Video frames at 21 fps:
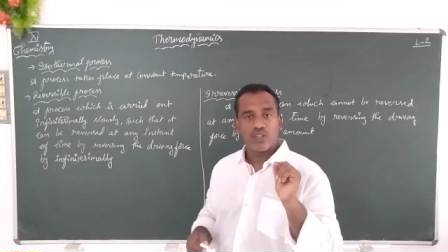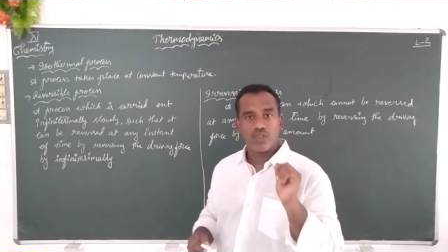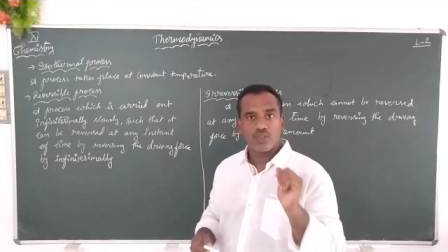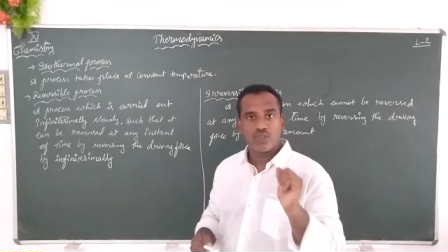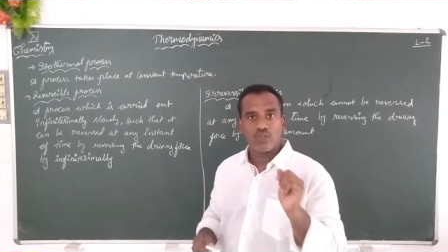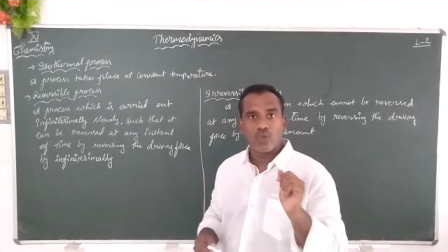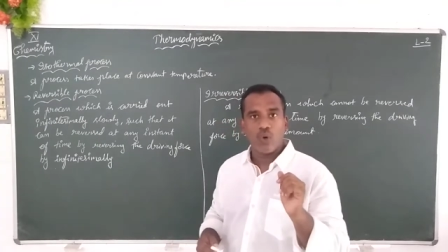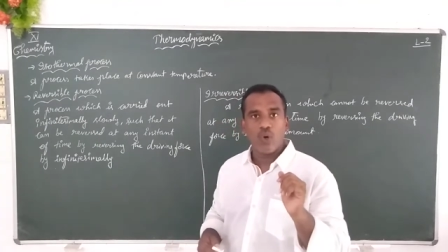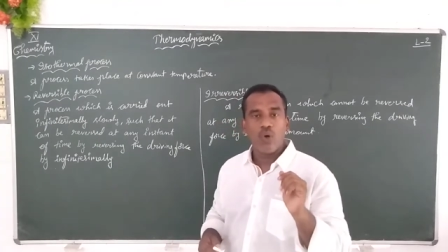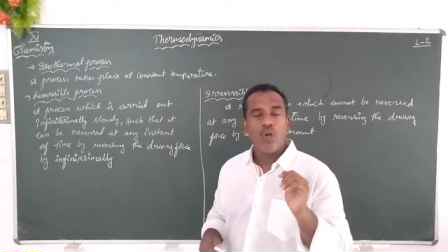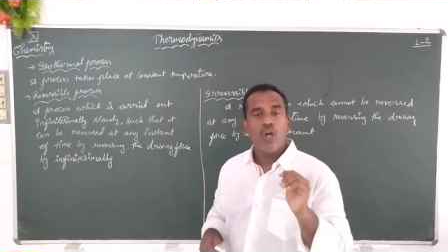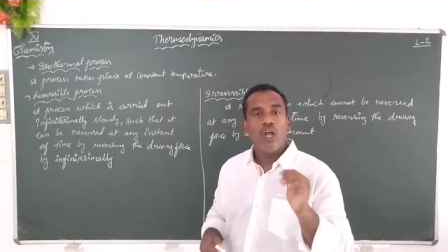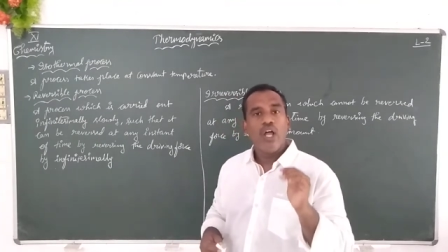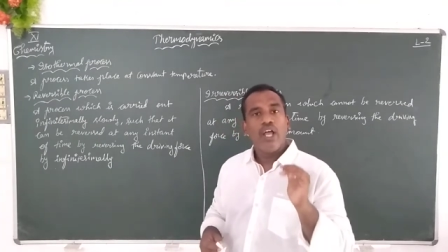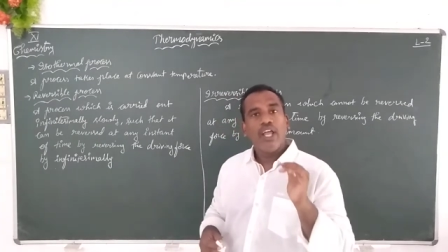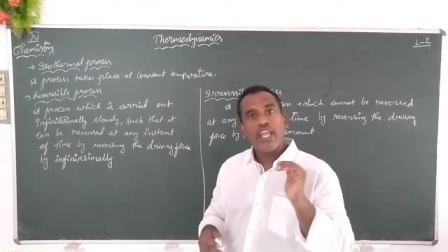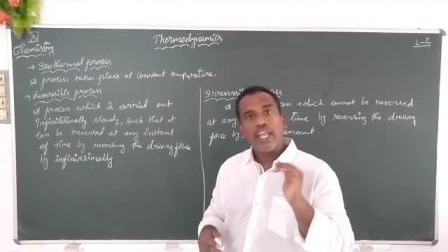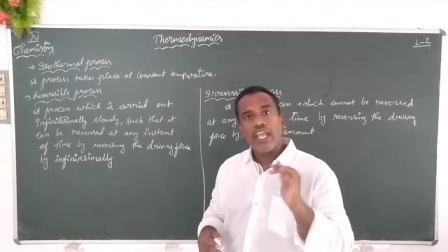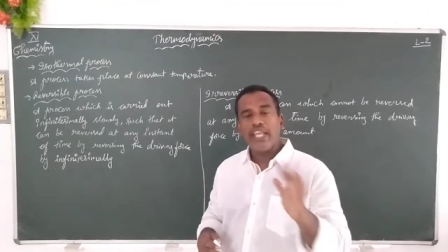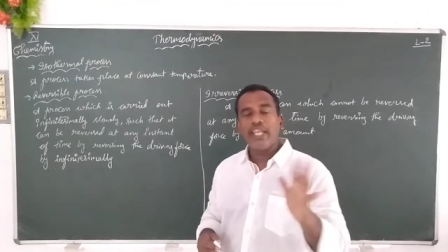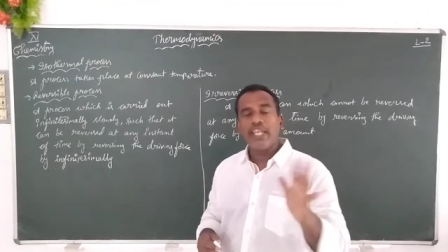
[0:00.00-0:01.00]
So
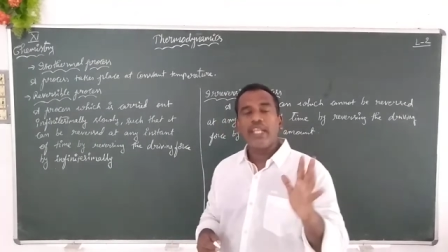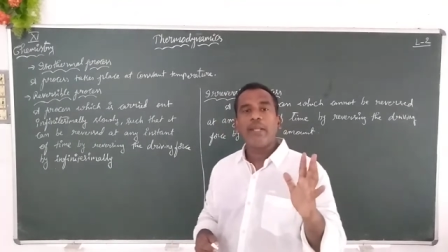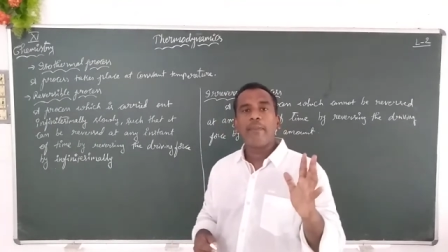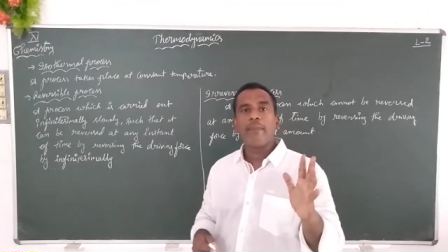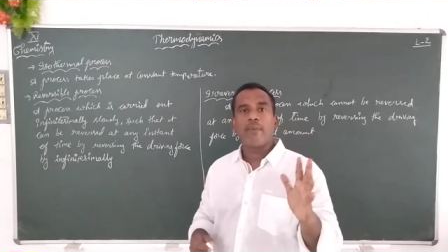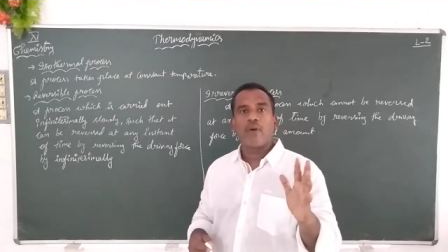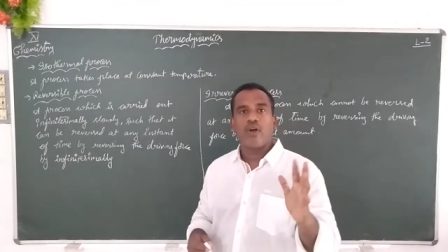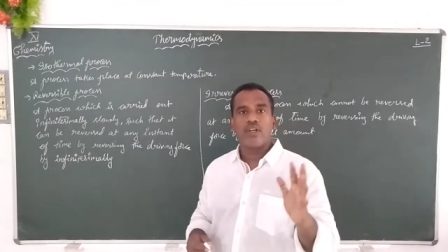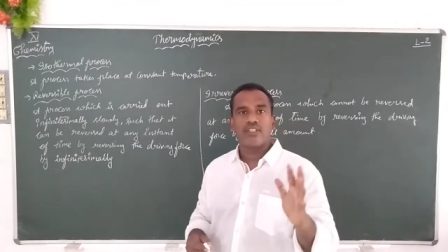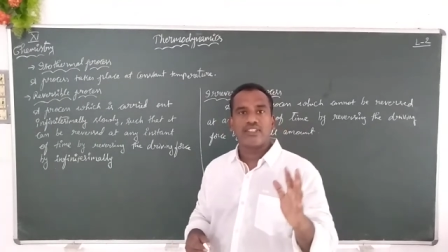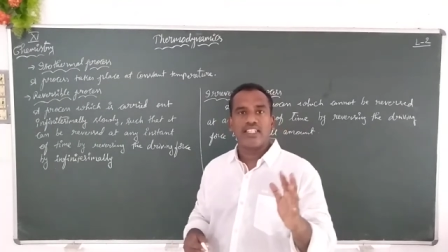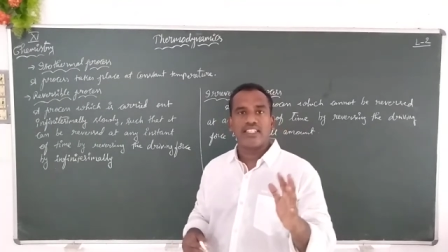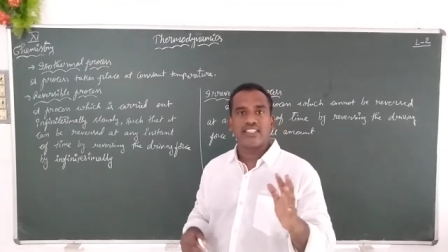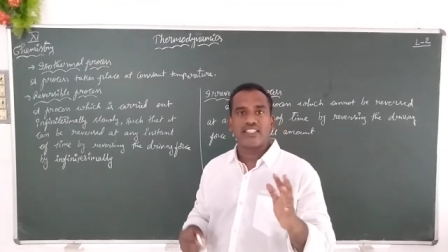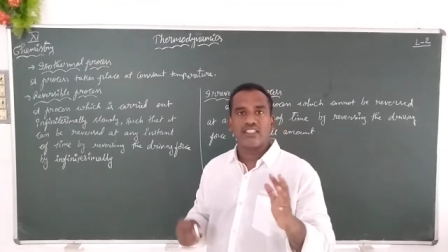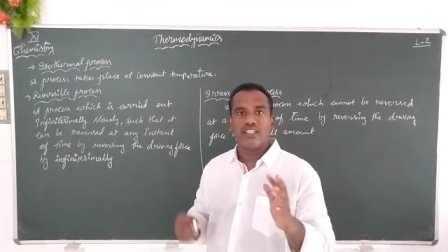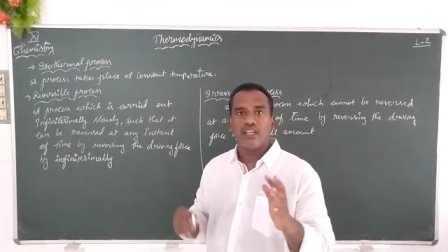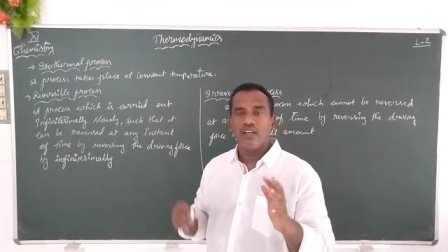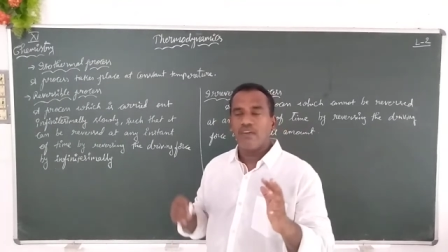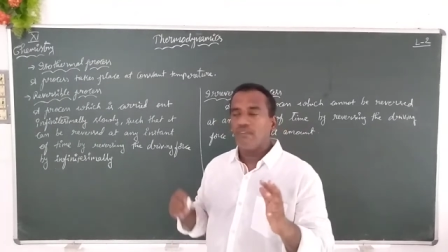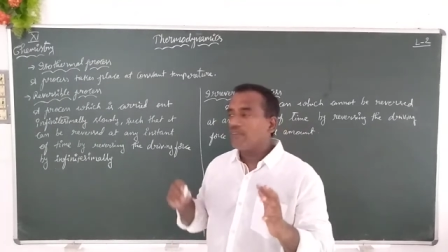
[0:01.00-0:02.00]
any
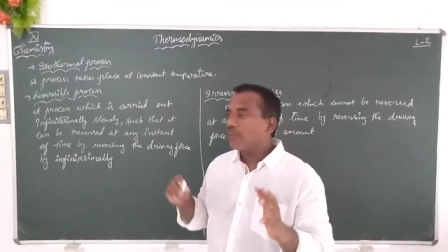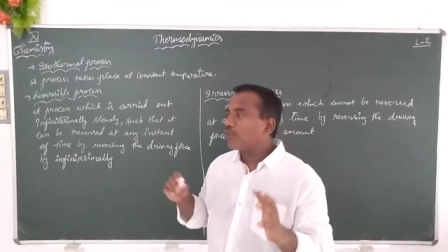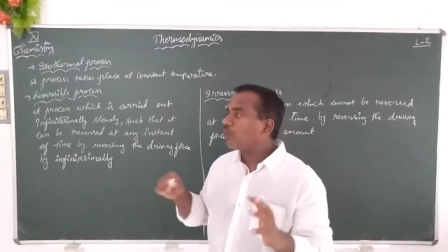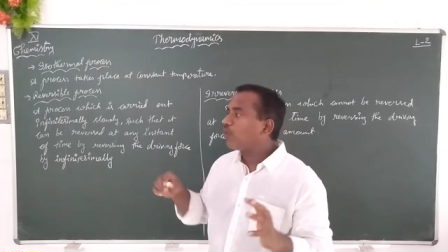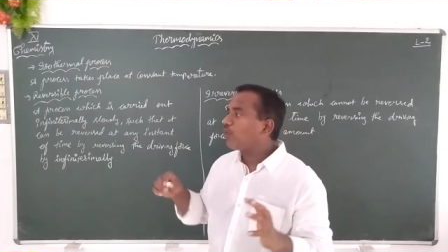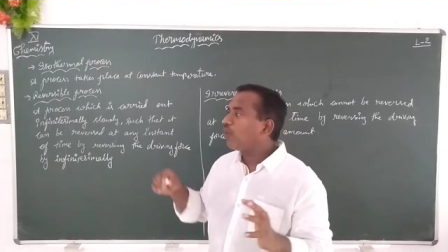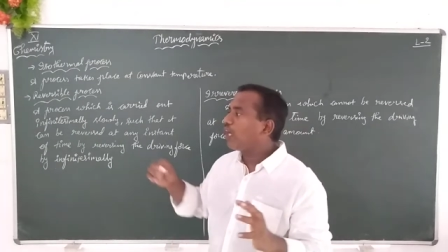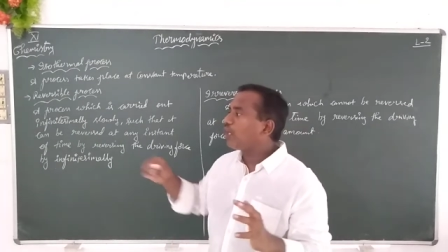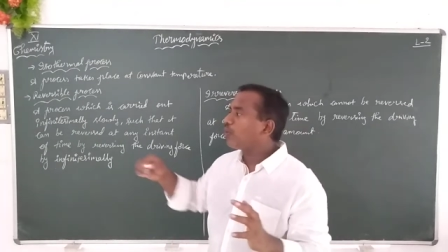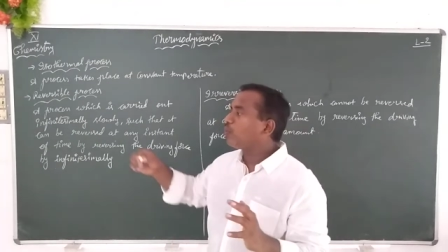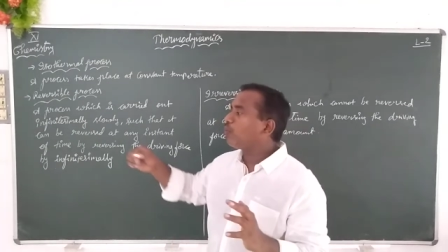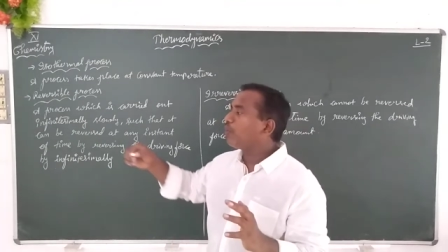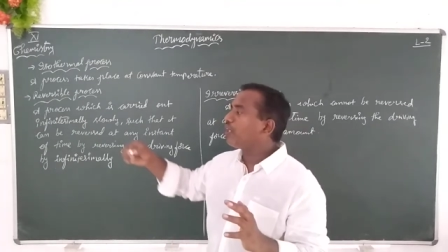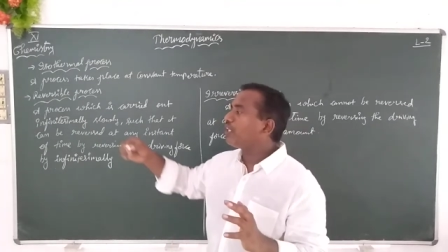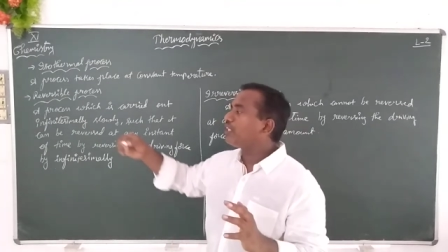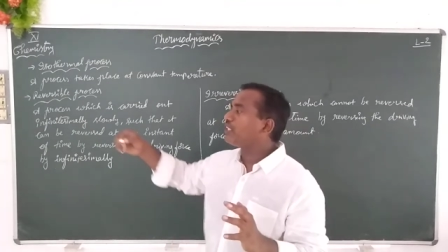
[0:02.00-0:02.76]
process which you are doing